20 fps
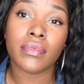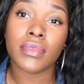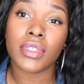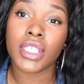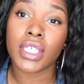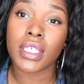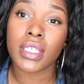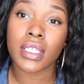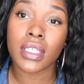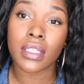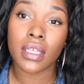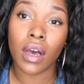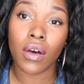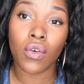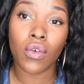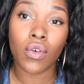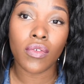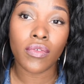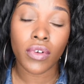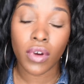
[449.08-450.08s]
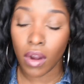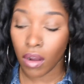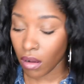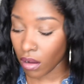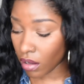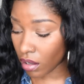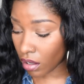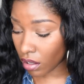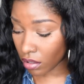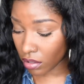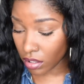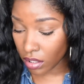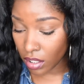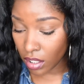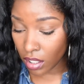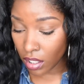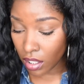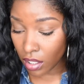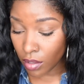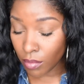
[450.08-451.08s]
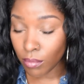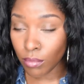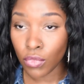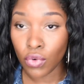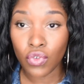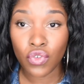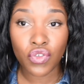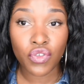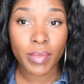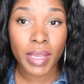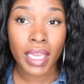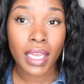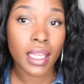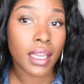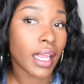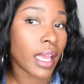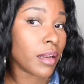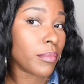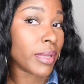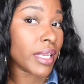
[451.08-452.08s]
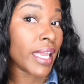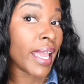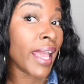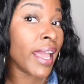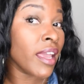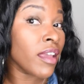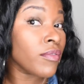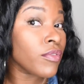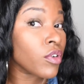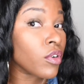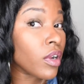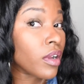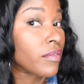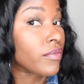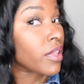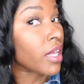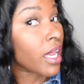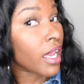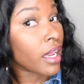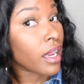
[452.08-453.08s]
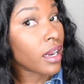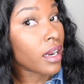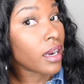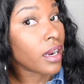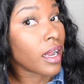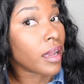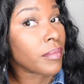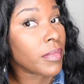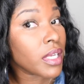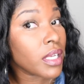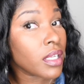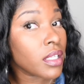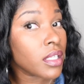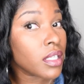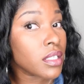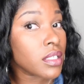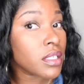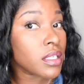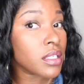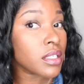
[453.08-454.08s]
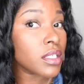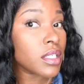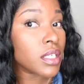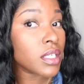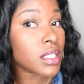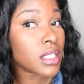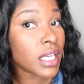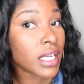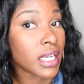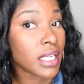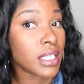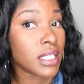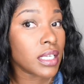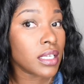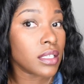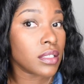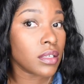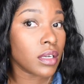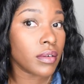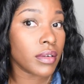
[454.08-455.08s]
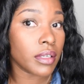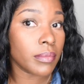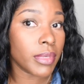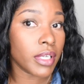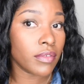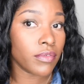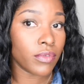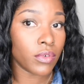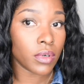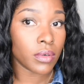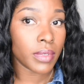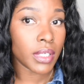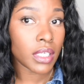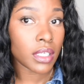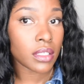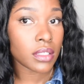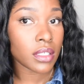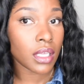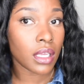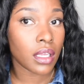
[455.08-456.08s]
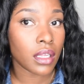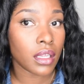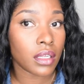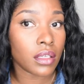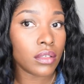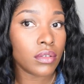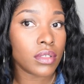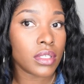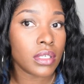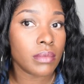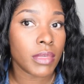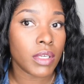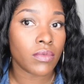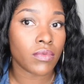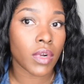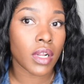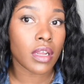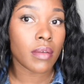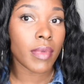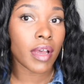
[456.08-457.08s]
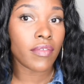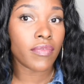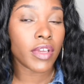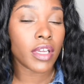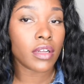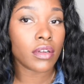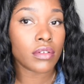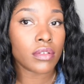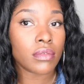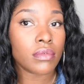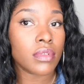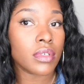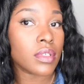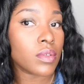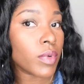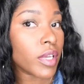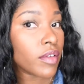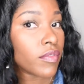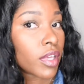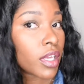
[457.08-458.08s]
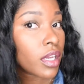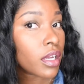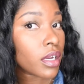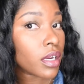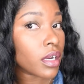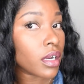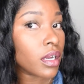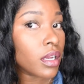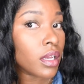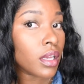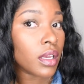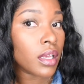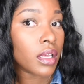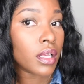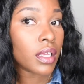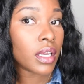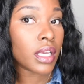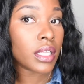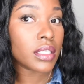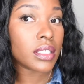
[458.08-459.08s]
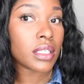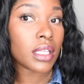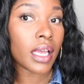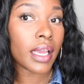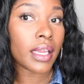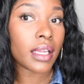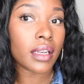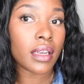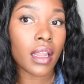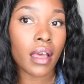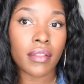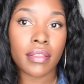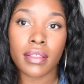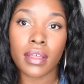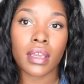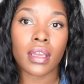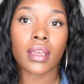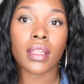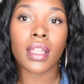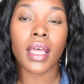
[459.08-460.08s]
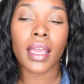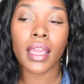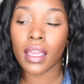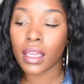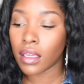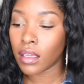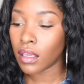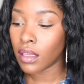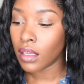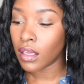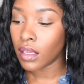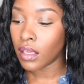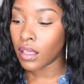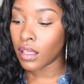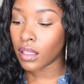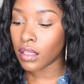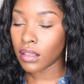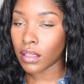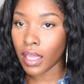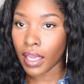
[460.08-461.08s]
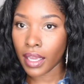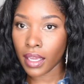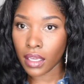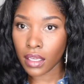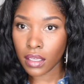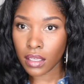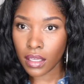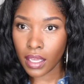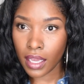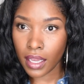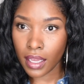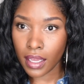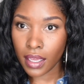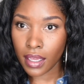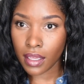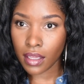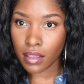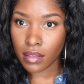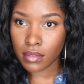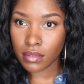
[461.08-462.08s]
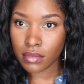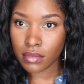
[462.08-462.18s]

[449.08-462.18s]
just the overall movement and behavior of the hair. I mean, this is just, like I said, it's already been 4 weeks, and you see me running my fingers through this wavy hair. It's like nothing. Like I got,